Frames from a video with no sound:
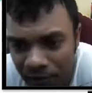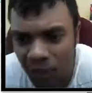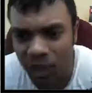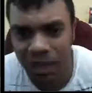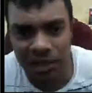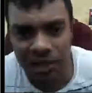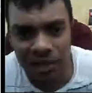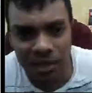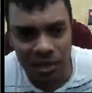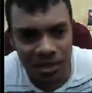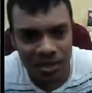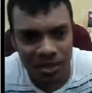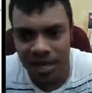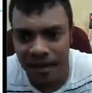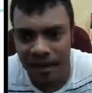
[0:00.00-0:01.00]
You
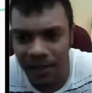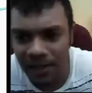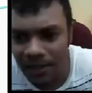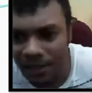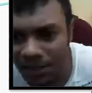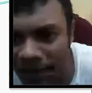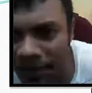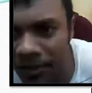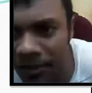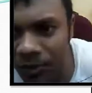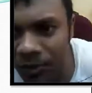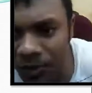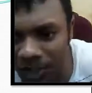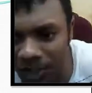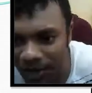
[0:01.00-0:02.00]
um, you can upload
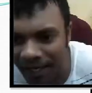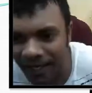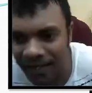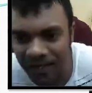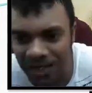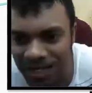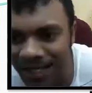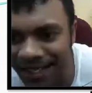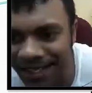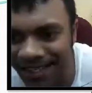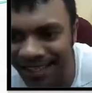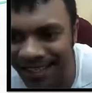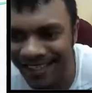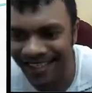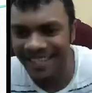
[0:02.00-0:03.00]
files
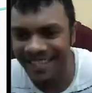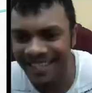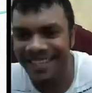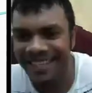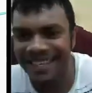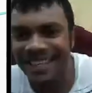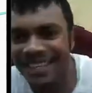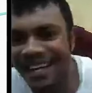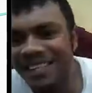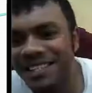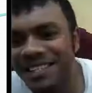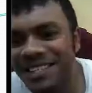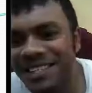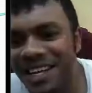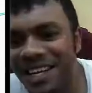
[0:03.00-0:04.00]
from your
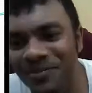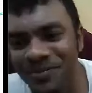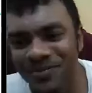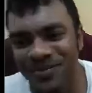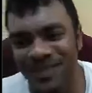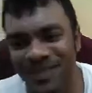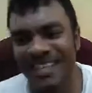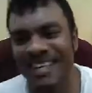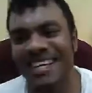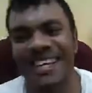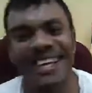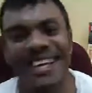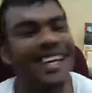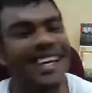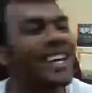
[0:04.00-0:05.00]
computer, or you can
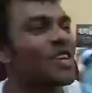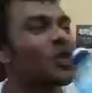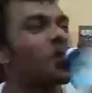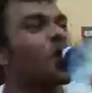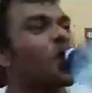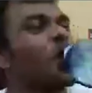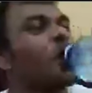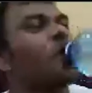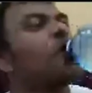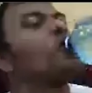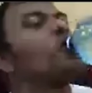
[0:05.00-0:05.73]
upload files